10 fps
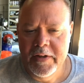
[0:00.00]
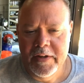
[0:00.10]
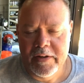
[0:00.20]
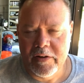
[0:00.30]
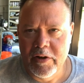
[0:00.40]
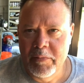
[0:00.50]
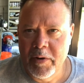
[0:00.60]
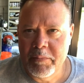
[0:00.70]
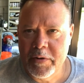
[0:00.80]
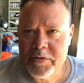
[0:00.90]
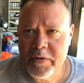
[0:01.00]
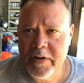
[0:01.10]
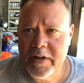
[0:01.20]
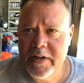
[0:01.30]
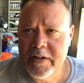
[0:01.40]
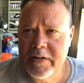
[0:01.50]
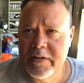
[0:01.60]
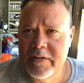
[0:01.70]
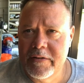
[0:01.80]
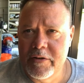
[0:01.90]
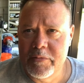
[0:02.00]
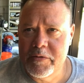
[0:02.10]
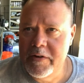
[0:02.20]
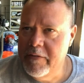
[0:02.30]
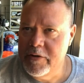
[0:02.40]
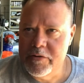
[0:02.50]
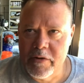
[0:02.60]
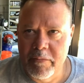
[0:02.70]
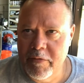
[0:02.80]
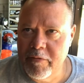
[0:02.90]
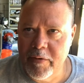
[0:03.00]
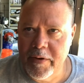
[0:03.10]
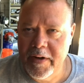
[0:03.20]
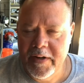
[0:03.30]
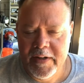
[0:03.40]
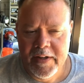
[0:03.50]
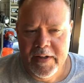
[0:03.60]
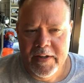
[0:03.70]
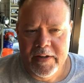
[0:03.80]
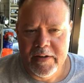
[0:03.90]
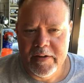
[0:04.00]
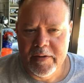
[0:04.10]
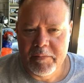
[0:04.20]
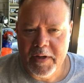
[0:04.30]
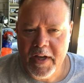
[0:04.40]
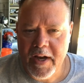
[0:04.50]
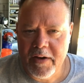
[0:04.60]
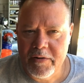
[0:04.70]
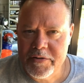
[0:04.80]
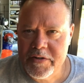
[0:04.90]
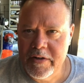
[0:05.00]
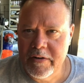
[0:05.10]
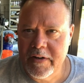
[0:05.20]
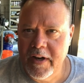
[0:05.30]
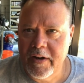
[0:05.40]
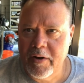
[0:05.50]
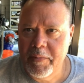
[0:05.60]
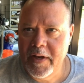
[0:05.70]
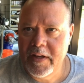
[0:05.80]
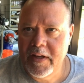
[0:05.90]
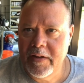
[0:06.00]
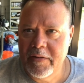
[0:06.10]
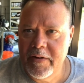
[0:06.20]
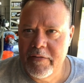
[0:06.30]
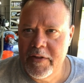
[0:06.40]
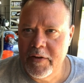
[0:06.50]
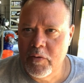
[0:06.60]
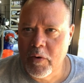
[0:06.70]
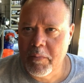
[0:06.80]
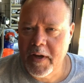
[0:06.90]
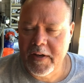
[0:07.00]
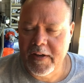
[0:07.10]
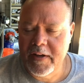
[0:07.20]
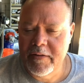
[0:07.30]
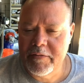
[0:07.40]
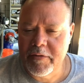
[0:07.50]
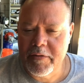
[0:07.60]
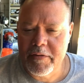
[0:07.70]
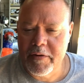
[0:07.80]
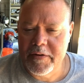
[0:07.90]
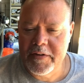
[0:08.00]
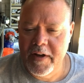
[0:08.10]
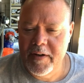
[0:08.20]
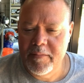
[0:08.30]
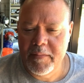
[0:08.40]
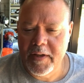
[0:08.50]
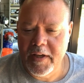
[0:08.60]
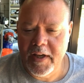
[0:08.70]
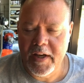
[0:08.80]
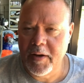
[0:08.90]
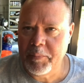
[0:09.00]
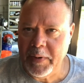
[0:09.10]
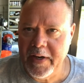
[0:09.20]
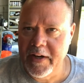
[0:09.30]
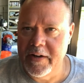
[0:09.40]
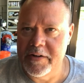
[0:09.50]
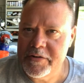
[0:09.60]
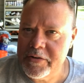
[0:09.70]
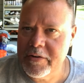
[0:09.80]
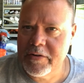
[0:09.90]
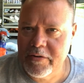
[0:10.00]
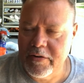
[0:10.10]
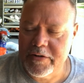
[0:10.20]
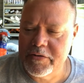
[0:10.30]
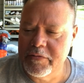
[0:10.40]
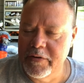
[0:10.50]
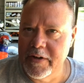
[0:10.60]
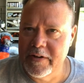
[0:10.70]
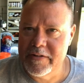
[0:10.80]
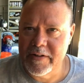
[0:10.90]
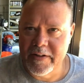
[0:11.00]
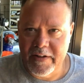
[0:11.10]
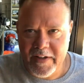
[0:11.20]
aluminum push rod tubes, never used them before. But got it all centered, got it all back together, everything torqued back down for the 3rd time. It appears, cross your fingers and